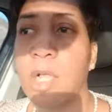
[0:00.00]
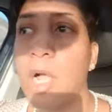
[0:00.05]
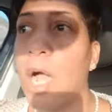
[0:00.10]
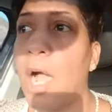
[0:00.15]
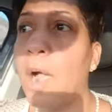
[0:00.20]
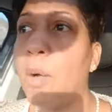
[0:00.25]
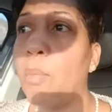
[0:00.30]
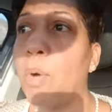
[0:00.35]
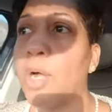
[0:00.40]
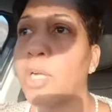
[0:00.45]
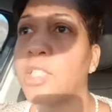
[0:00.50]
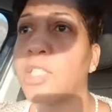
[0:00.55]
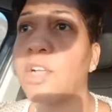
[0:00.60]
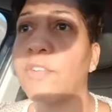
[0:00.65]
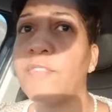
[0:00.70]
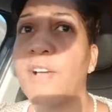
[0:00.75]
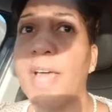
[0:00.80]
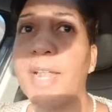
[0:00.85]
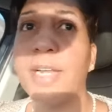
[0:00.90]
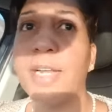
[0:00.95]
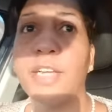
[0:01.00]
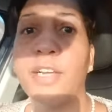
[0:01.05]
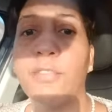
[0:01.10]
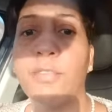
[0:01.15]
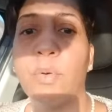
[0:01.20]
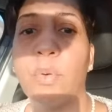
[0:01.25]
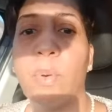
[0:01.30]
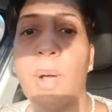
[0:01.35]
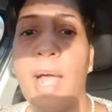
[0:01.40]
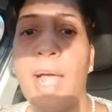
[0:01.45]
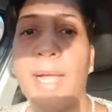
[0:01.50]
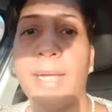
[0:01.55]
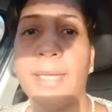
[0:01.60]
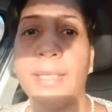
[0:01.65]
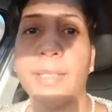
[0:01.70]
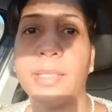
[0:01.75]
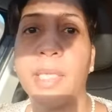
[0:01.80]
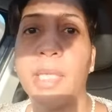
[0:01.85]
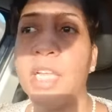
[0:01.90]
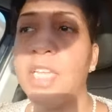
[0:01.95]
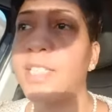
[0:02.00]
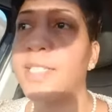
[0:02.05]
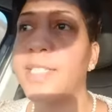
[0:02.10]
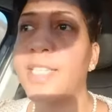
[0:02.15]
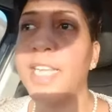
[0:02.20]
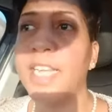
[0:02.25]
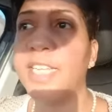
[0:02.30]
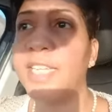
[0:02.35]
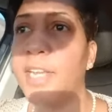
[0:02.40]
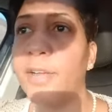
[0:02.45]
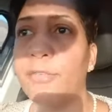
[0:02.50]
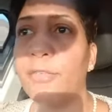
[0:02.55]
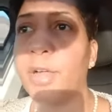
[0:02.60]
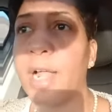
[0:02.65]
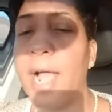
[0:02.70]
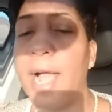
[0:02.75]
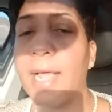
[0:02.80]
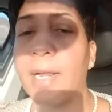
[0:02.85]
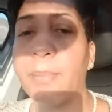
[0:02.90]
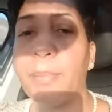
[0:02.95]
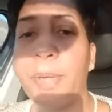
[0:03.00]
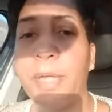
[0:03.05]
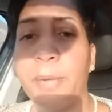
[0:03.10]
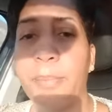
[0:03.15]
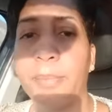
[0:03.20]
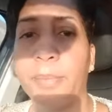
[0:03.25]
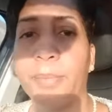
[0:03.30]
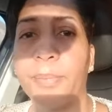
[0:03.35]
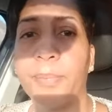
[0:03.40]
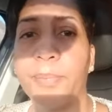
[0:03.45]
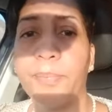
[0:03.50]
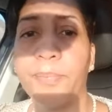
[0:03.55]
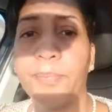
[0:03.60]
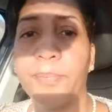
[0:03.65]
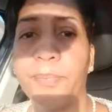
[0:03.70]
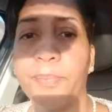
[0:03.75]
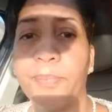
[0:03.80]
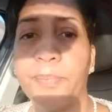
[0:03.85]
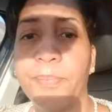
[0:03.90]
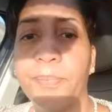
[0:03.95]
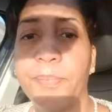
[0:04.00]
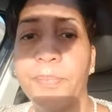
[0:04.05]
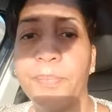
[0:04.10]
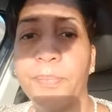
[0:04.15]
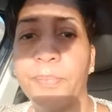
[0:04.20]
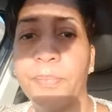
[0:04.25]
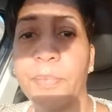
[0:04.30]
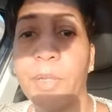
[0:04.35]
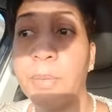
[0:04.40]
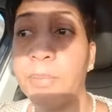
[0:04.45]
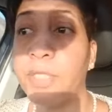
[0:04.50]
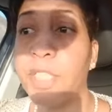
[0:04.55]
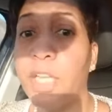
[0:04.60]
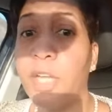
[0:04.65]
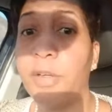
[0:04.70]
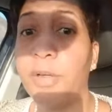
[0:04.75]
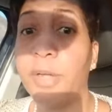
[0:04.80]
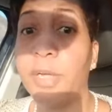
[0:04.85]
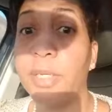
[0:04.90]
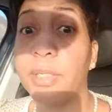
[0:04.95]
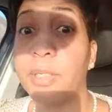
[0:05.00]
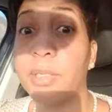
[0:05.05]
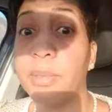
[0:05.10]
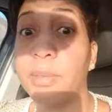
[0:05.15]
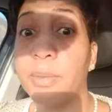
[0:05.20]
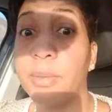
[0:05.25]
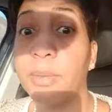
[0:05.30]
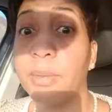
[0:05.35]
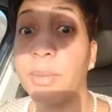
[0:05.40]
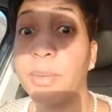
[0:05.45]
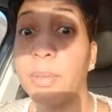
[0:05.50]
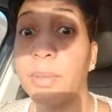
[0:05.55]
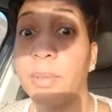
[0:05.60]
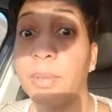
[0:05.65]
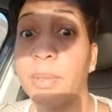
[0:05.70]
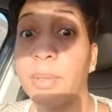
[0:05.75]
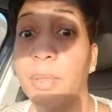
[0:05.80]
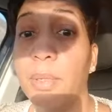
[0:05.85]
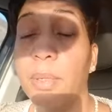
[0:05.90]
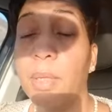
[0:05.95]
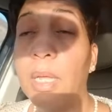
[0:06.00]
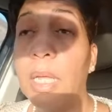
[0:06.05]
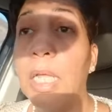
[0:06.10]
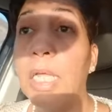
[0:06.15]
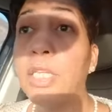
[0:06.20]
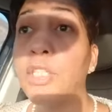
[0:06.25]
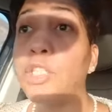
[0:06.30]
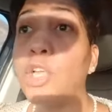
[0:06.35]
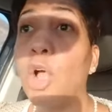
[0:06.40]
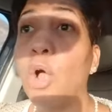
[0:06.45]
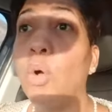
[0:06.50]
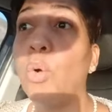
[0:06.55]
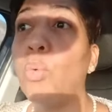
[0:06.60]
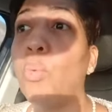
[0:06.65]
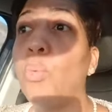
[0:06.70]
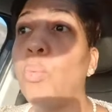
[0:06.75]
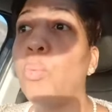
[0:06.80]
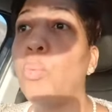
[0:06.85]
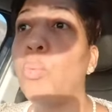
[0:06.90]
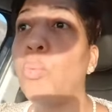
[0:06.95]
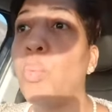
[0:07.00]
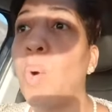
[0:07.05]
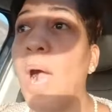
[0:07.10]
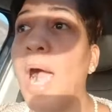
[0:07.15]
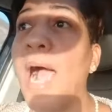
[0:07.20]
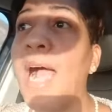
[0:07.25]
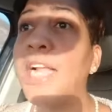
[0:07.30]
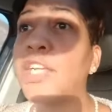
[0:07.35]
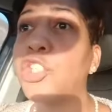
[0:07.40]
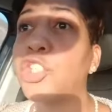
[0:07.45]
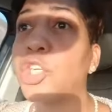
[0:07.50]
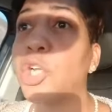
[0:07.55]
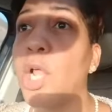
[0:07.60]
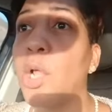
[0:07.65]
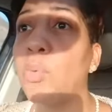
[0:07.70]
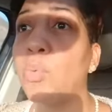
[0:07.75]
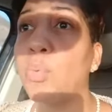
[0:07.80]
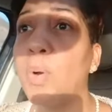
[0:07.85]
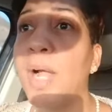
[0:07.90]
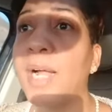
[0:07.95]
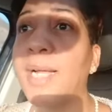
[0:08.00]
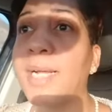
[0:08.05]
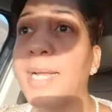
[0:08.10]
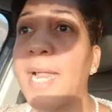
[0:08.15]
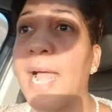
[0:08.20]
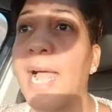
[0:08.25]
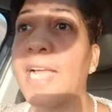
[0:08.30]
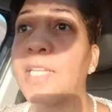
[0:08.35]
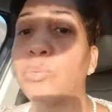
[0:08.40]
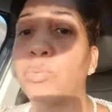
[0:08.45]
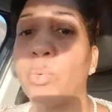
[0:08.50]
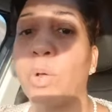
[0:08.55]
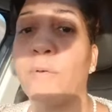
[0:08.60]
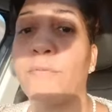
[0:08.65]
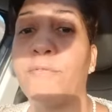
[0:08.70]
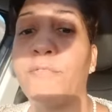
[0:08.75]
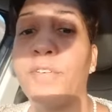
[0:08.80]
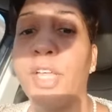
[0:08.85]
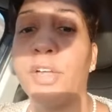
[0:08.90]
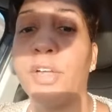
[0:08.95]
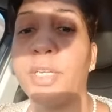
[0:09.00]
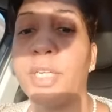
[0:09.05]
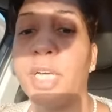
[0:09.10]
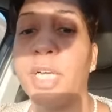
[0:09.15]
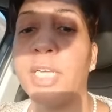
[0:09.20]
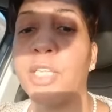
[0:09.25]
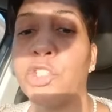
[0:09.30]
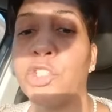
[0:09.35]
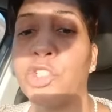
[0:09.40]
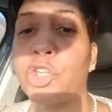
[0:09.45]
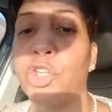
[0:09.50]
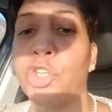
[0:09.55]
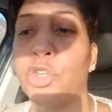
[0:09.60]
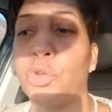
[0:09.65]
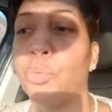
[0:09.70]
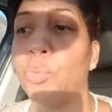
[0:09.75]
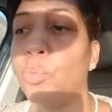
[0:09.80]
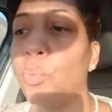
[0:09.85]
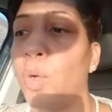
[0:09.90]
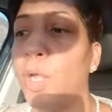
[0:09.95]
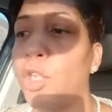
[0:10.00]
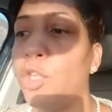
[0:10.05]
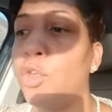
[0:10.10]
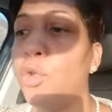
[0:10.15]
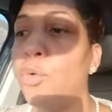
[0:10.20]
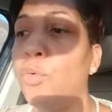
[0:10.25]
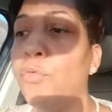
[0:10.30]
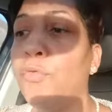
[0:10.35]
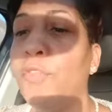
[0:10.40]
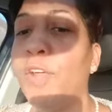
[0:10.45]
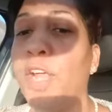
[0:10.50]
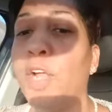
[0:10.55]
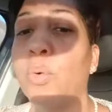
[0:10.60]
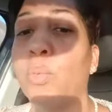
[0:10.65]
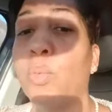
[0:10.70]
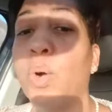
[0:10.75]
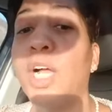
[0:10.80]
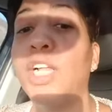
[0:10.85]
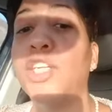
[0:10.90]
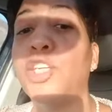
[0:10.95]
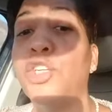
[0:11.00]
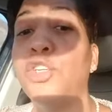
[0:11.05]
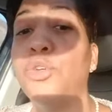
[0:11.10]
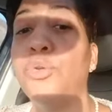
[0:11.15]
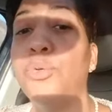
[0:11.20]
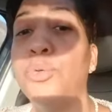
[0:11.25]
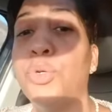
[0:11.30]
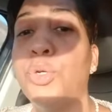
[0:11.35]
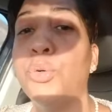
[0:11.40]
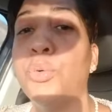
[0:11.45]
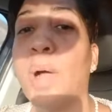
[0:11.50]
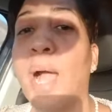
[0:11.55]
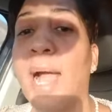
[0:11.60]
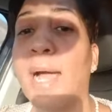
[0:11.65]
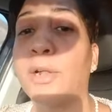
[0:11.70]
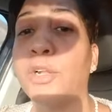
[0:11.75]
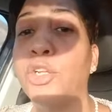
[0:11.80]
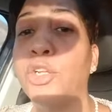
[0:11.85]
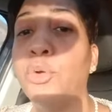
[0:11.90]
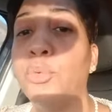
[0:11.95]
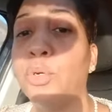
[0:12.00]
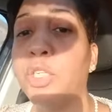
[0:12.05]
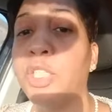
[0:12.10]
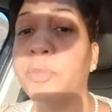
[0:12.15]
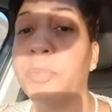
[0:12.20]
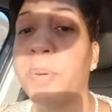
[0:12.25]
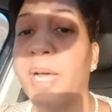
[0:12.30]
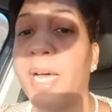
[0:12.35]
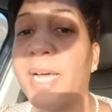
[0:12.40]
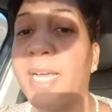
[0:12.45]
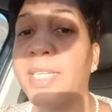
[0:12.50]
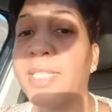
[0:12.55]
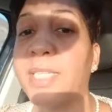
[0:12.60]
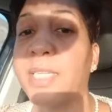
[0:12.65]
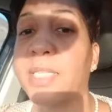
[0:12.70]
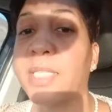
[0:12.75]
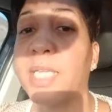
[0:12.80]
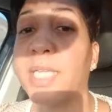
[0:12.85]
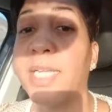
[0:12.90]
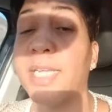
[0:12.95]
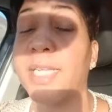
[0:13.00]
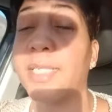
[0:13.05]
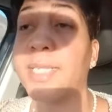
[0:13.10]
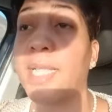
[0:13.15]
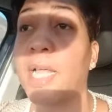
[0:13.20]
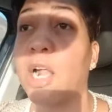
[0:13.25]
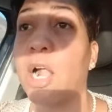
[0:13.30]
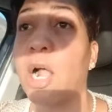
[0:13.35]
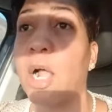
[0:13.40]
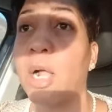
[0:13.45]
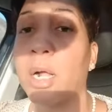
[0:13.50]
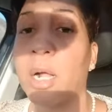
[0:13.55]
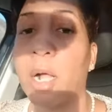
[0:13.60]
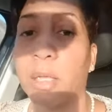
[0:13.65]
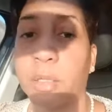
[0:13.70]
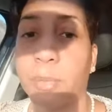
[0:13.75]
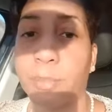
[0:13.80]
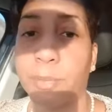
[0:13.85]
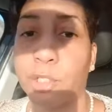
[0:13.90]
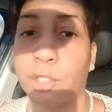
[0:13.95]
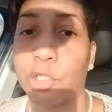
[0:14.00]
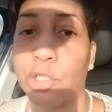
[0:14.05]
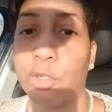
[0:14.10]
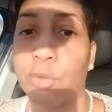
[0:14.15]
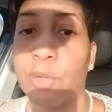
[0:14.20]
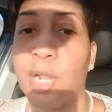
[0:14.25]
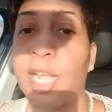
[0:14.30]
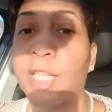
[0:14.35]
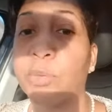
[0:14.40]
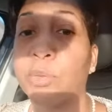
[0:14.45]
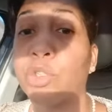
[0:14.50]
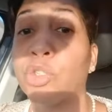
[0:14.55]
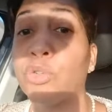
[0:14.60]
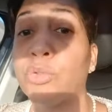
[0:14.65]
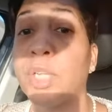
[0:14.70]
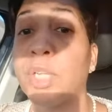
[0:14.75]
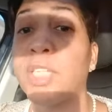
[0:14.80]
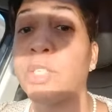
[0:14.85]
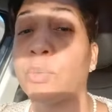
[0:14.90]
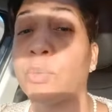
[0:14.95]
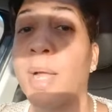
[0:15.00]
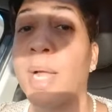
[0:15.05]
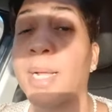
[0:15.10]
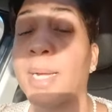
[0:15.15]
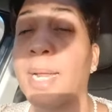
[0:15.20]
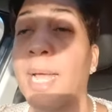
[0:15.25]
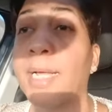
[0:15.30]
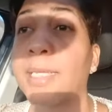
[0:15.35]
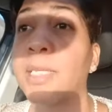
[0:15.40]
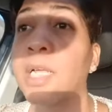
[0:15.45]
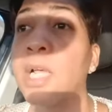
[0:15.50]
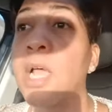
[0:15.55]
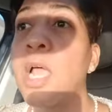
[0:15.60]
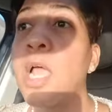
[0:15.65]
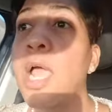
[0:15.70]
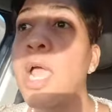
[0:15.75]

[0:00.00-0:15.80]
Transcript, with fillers: God works stuff out in different ways, send different kind of people. I'm serious. So watch and recognize what fear does to you. When you fear, what do you do? How do you respond to things that are uncomfortable to you? That's what you need to recognize.